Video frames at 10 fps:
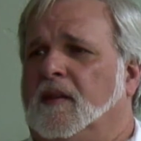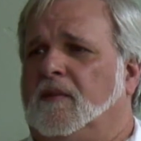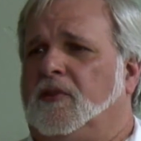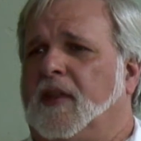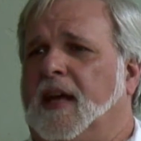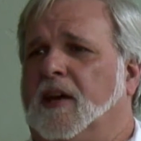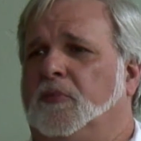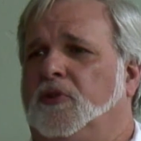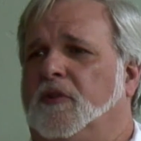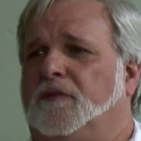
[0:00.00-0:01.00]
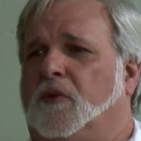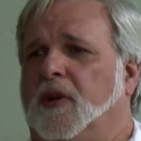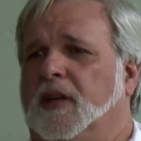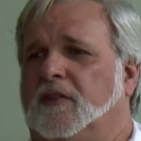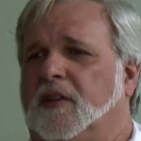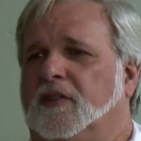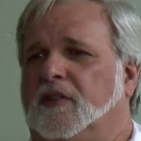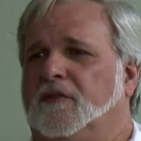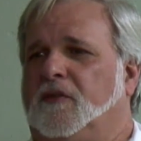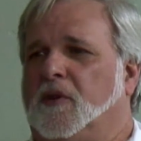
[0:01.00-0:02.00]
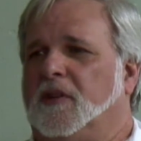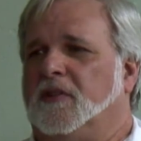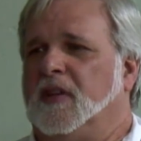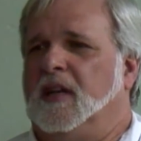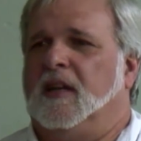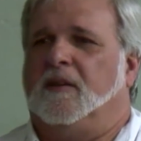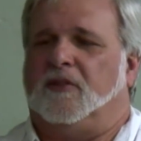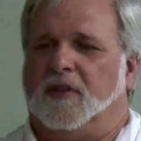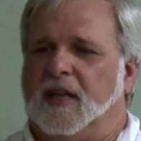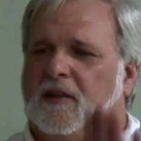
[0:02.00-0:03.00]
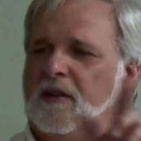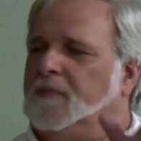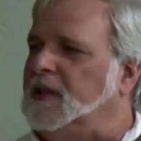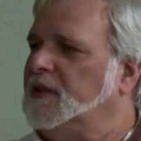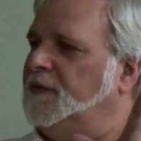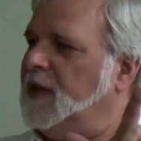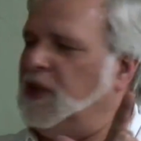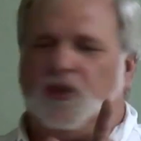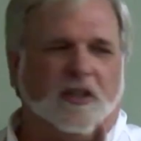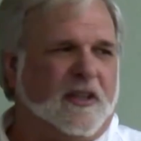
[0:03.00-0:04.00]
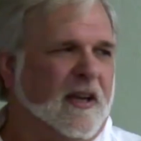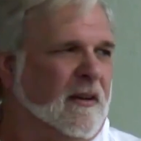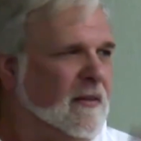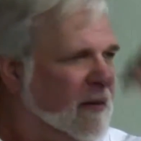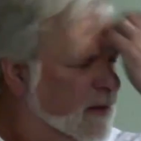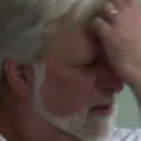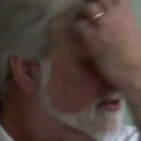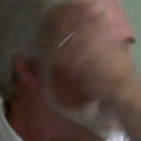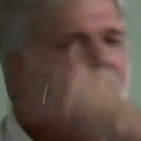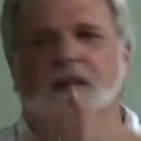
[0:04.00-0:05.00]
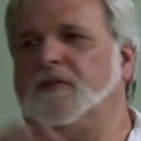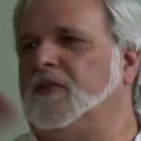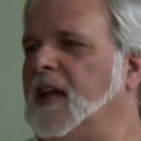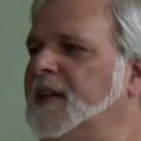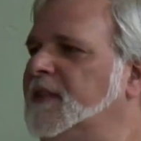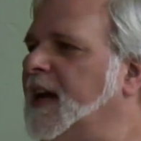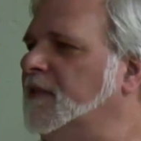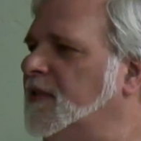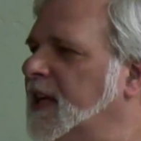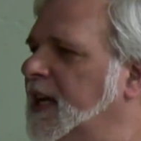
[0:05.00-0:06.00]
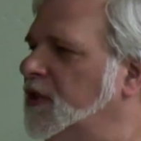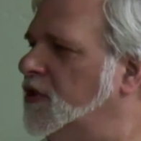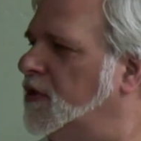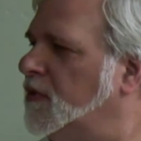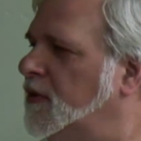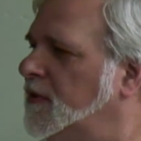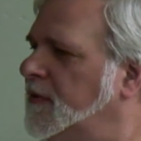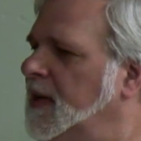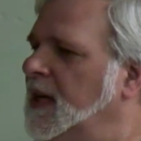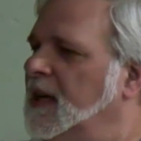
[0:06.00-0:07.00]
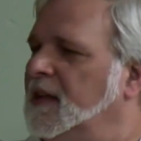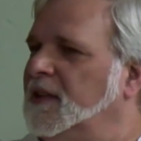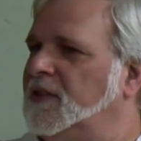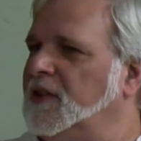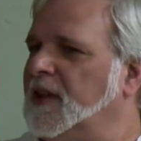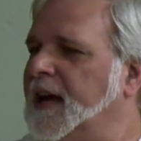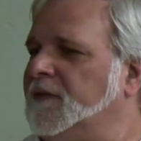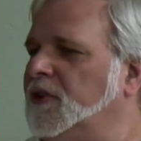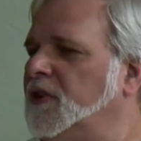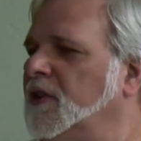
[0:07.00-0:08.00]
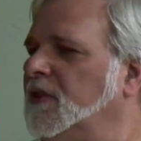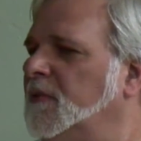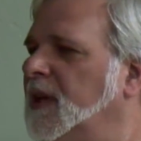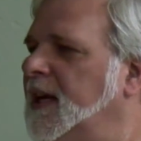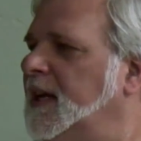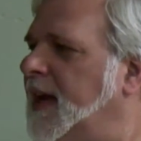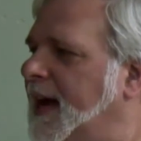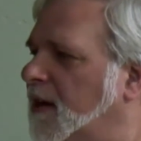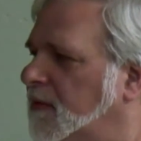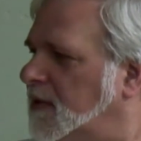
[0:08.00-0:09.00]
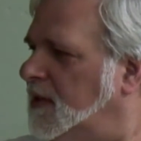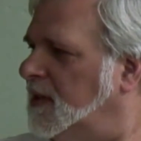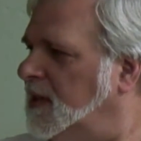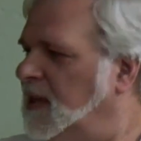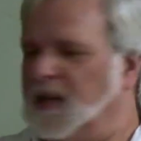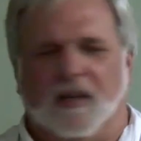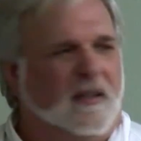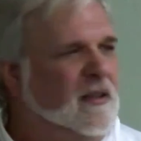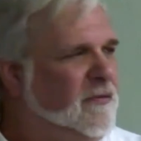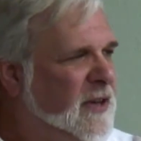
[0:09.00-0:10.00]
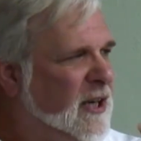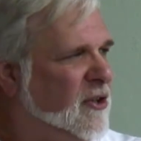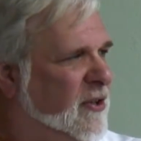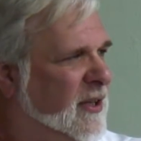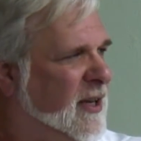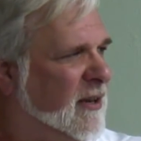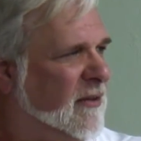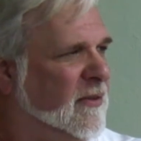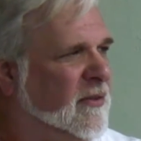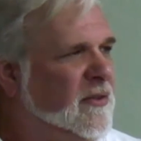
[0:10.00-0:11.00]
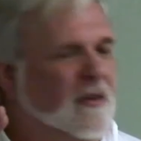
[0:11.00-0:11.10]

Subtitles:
So that helps you avoid excessive force. So then, but to finish the tunnel, so now you've sliced out to the edge of the groove, you still have to turn the blade out to finish the tunnel.